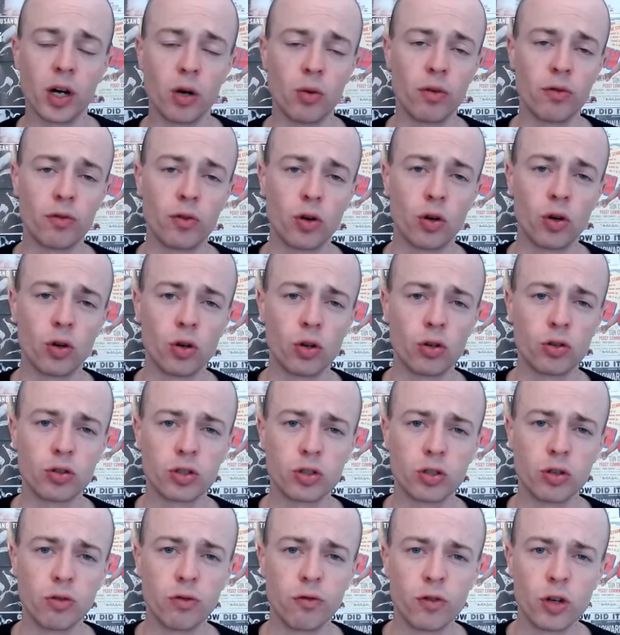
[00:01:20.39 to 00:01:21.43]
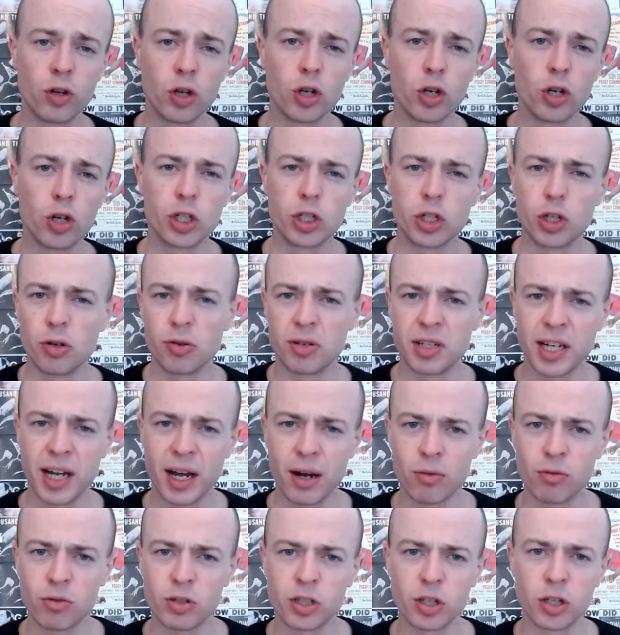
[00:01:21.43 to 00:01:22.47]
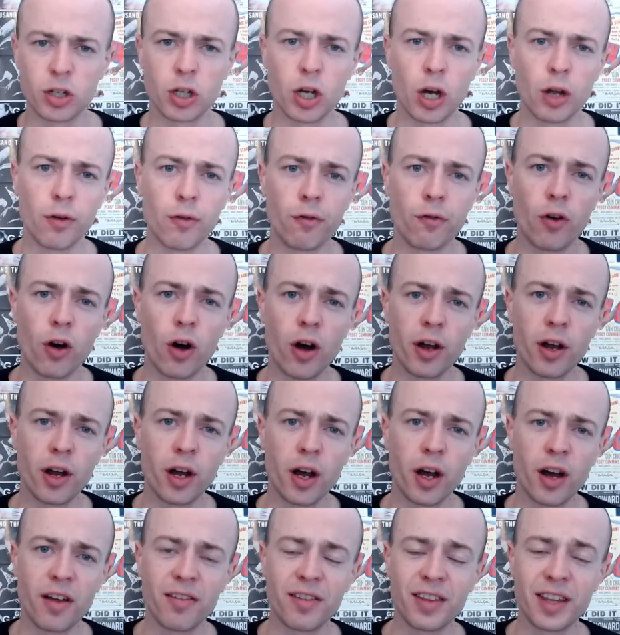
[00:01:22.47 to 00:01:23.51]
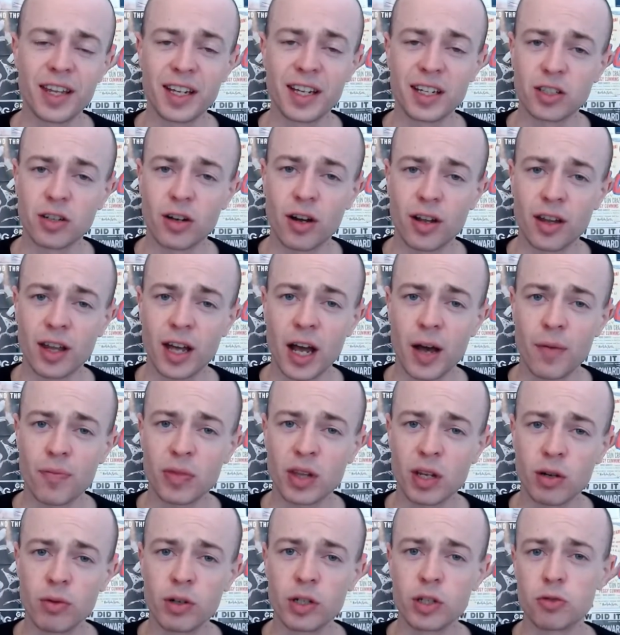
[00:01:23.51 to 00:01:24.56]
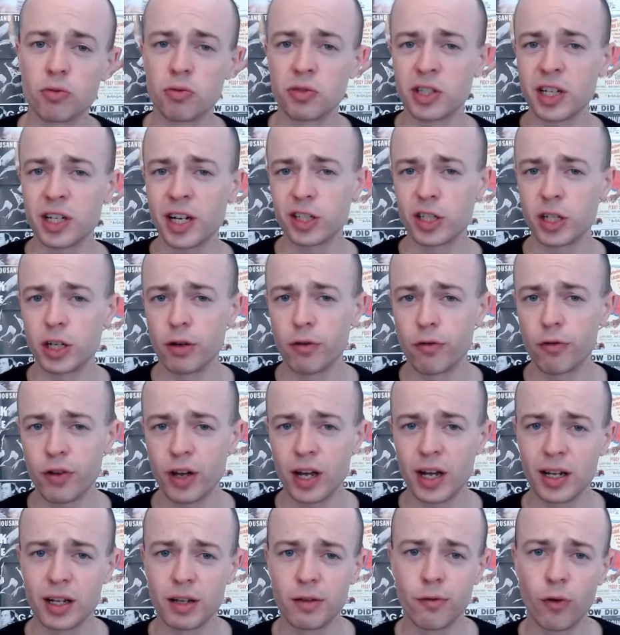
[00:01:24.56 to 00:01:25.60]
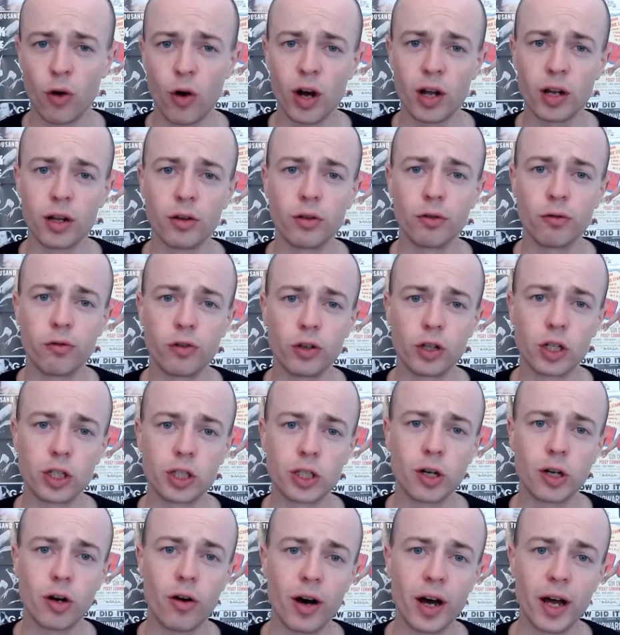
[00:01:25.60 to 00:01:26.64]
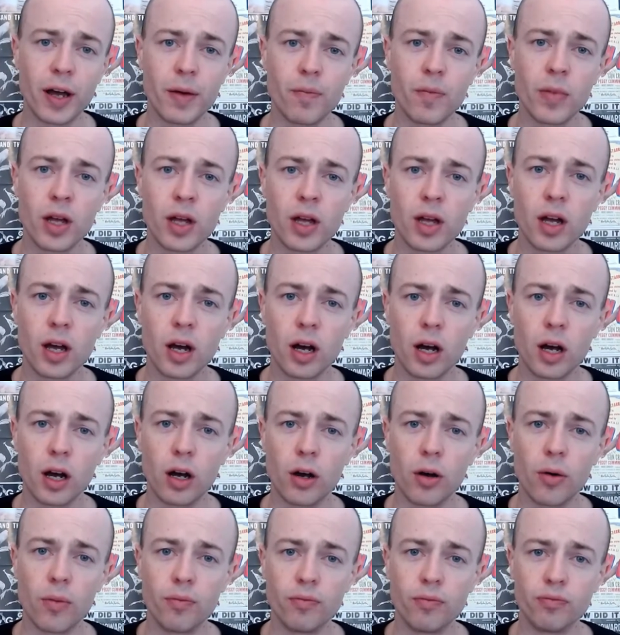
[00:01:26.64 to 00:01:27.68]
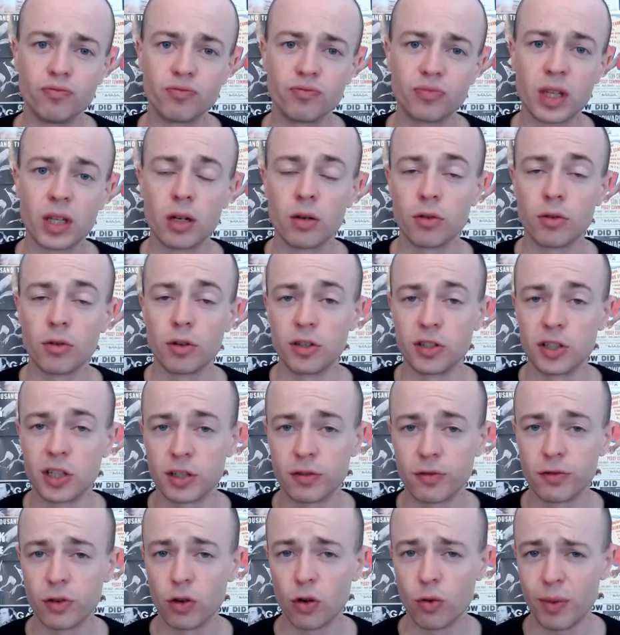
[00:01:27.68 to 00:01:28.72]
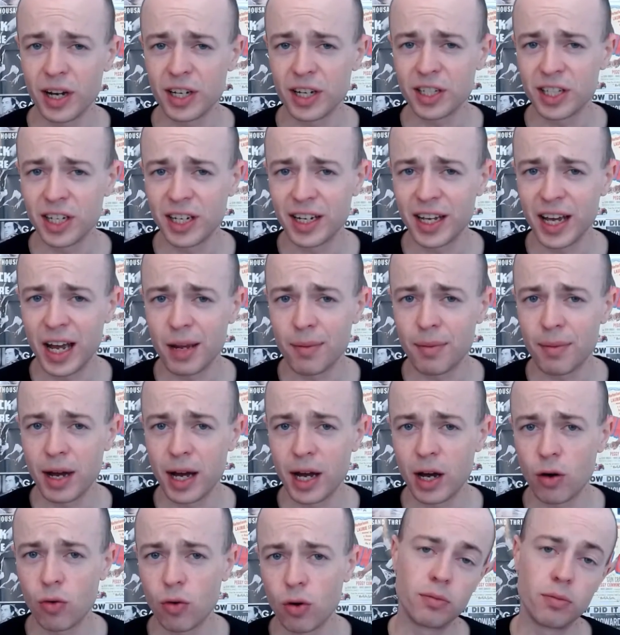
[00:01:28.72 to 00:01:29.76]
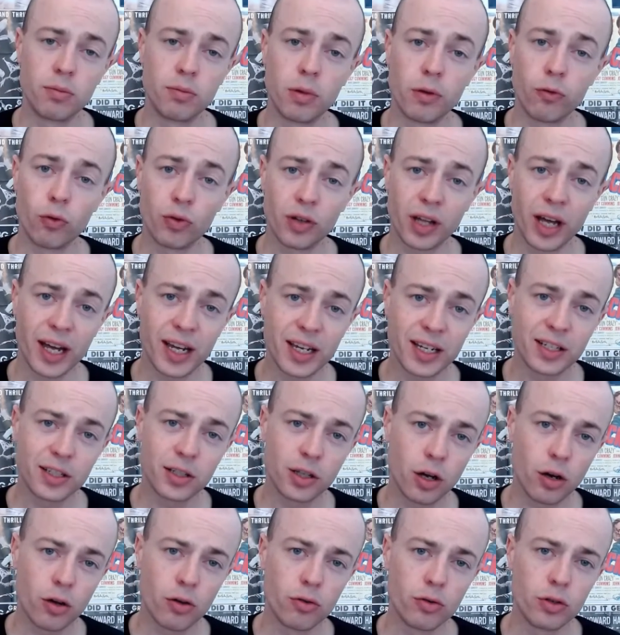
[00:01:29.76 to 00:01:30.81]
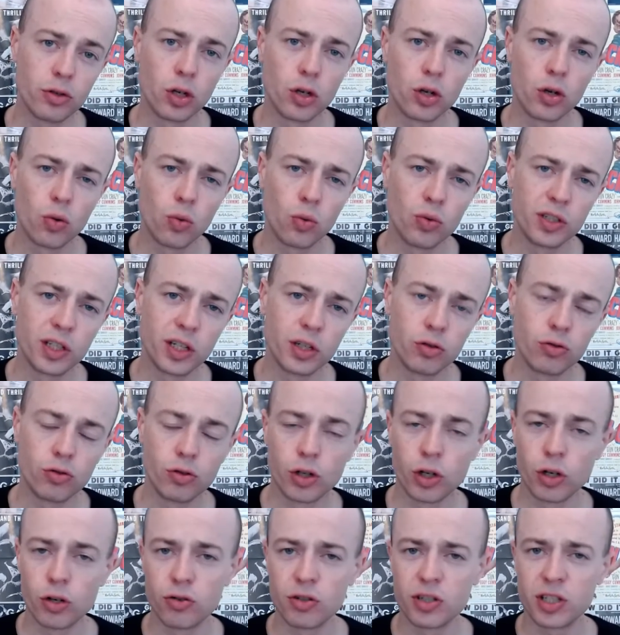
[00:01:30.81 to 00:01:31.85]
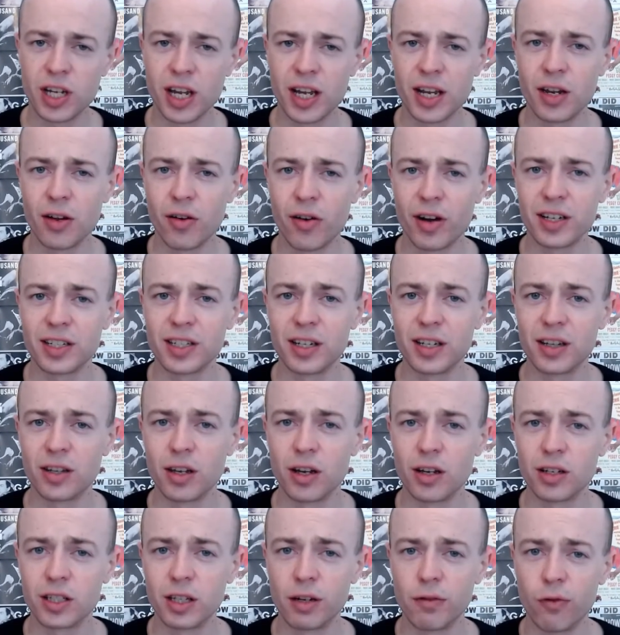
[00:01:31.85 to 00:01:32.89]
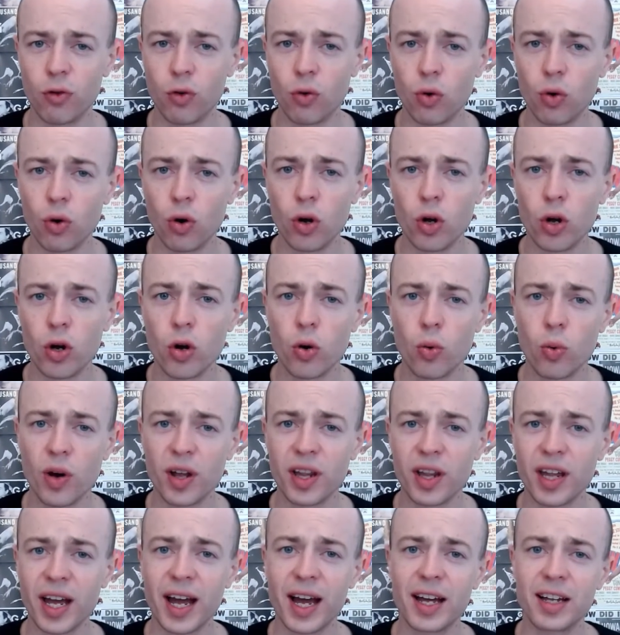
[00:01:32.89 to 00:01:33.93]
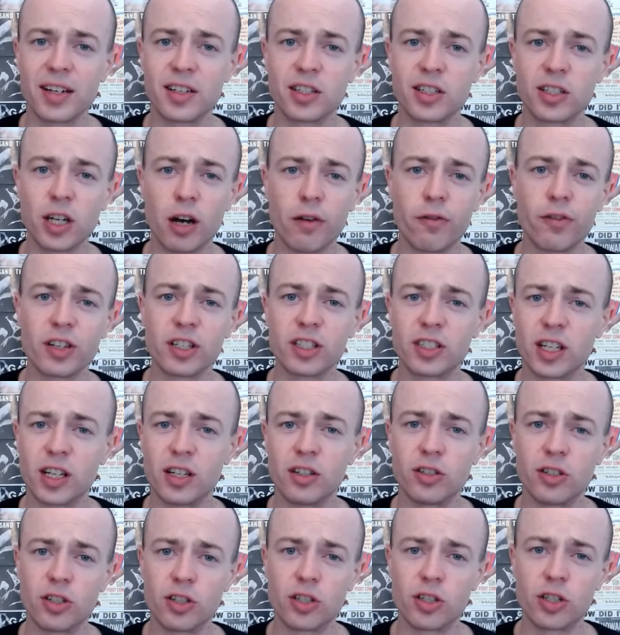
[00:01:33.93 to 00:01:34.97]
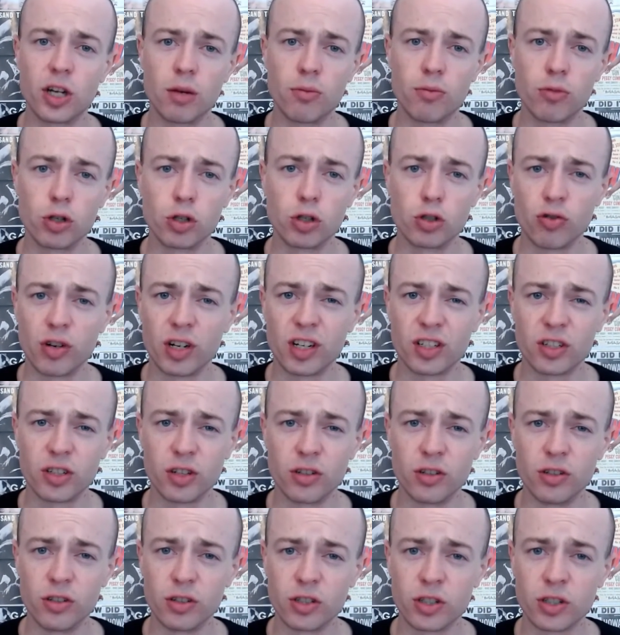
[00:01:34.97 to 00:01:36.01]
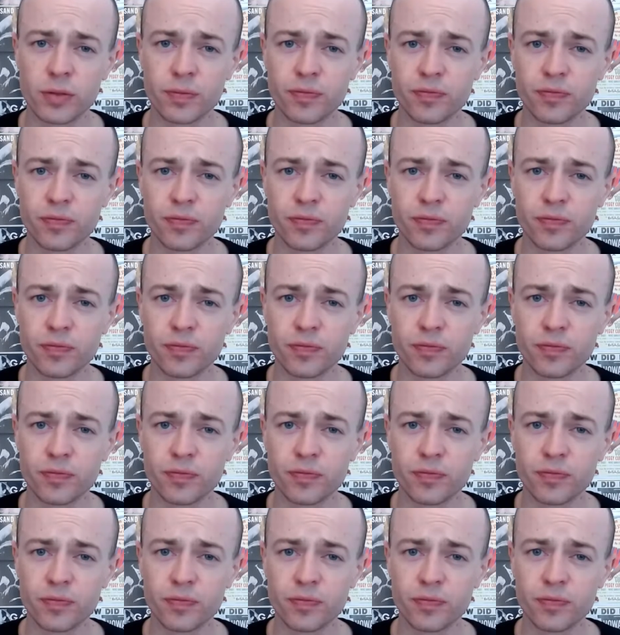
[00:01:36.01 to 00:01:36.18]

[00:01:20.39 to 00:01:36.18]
We've got lots of shootouts and gunfire and things like that, which was actually fairly violent for the time because um, this film actually came out before the Hays Code was introduced in 1934 where they had tougher censorship restrictions